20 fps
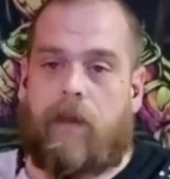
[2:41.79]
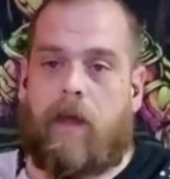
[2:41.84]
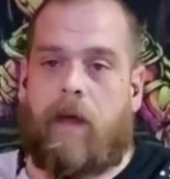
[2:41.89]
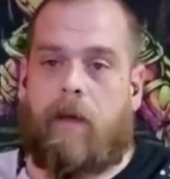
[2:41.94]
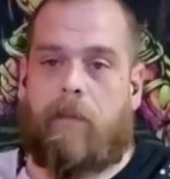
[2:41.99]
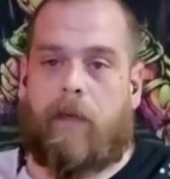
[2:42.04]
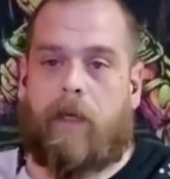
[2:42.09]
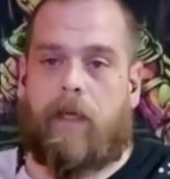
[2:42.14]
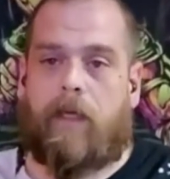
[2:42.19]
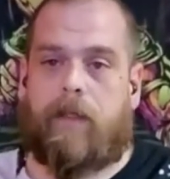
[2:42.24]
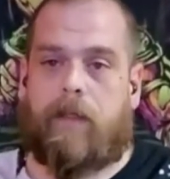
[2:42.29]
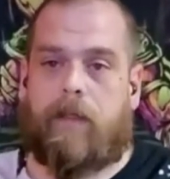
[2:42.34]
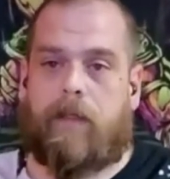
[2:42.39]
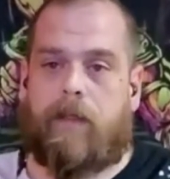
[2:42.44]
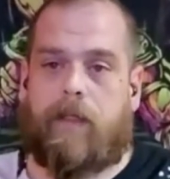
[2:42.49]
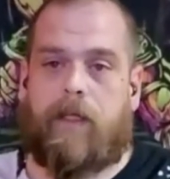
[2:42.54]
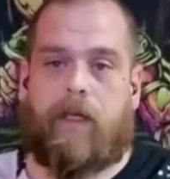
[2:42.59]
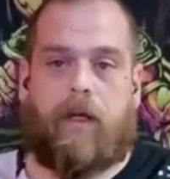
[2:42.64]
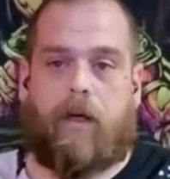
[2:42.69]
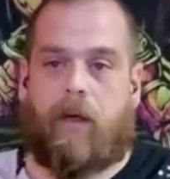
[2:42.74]
I'm a
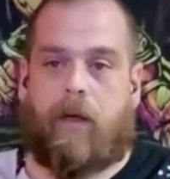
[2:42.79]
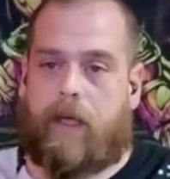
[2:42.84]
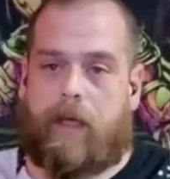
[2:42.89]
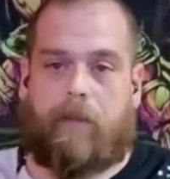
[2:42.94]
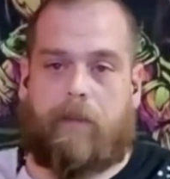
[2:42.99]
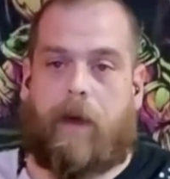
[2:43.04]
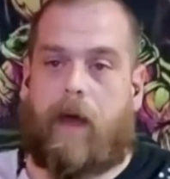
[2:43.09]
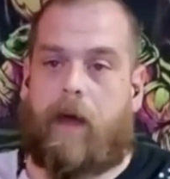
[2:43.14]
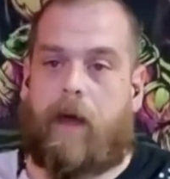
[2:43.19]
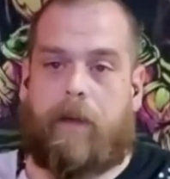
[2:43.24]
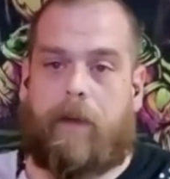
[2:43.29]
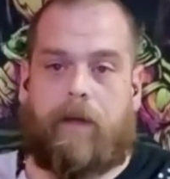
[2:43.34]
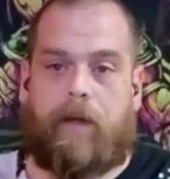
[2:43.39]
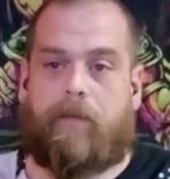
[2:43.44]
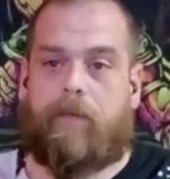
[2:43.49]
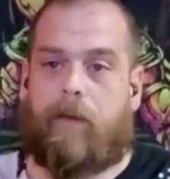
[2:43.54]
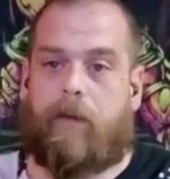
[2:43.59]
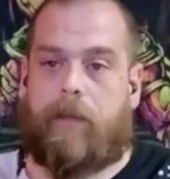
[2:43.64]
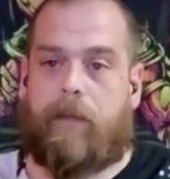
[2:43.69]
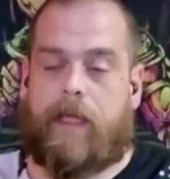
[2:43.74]
hip hop head
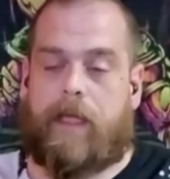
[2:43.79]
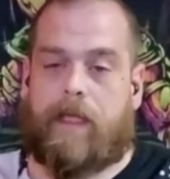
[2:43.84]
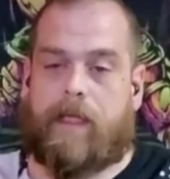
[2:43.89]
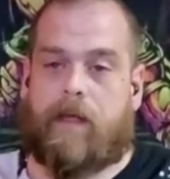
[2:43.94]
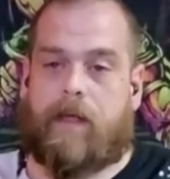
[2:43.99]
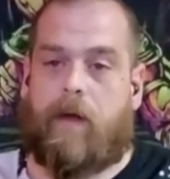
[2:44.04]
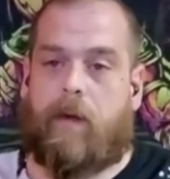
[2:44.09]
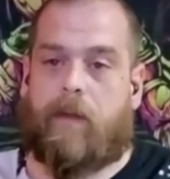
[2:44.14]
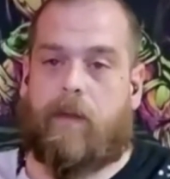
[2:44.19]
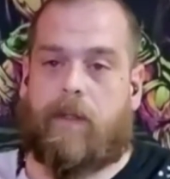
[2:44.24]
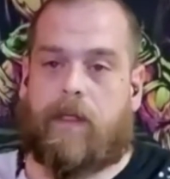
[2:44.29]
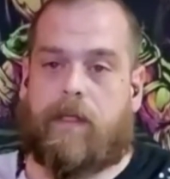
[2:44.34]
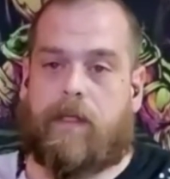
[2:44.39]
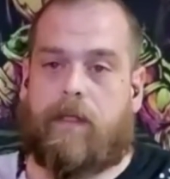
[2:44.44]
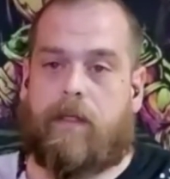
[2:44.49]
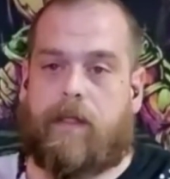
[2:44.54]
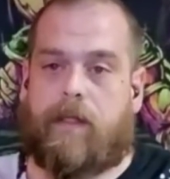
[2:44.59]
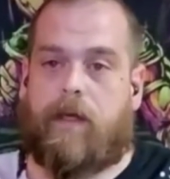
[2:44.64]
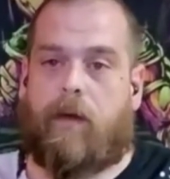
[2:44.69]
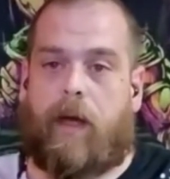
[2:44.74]
from the East Coast,
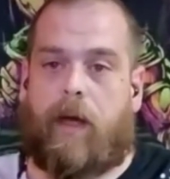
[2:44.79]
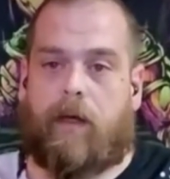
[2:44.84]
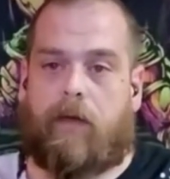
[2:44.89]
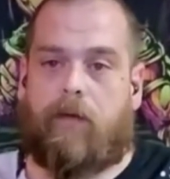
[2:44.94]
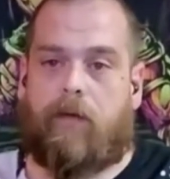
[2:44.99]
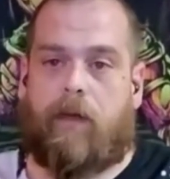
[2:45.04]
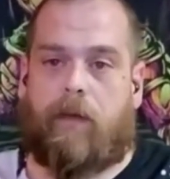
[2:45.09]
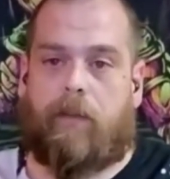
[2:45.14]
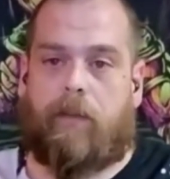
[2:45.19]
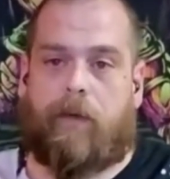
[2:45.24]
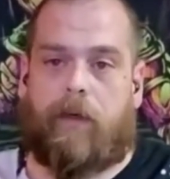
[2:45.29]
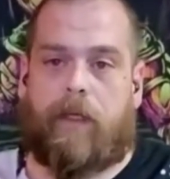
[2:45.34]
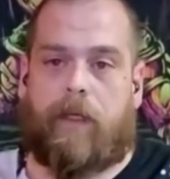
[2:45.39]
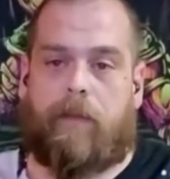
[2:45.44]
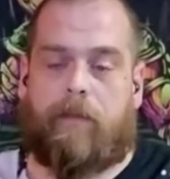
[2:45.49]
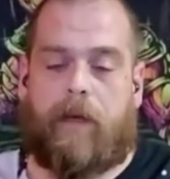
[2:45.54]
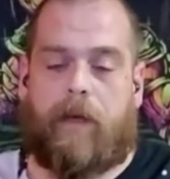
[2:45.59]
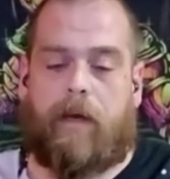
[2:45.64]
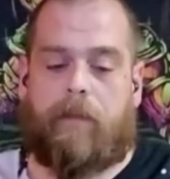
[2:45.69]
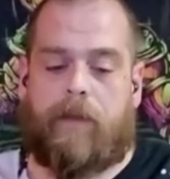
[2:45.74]
so I grew up on
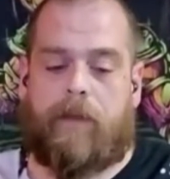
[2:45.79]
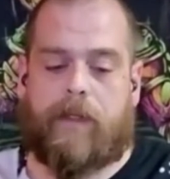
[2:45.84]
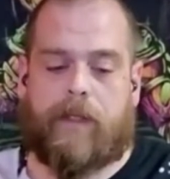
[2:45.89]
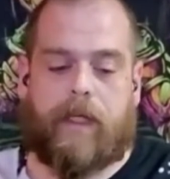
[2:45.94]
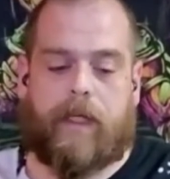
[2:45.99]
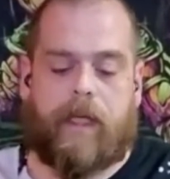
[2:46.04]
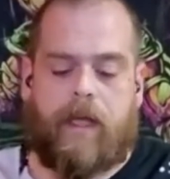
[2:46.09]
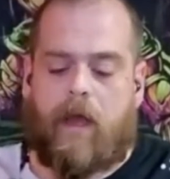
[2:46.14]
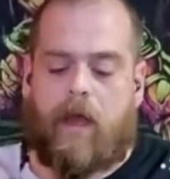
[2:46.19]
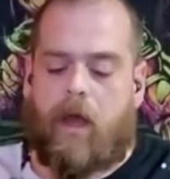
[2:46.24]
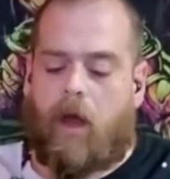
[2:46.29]
hip hop music.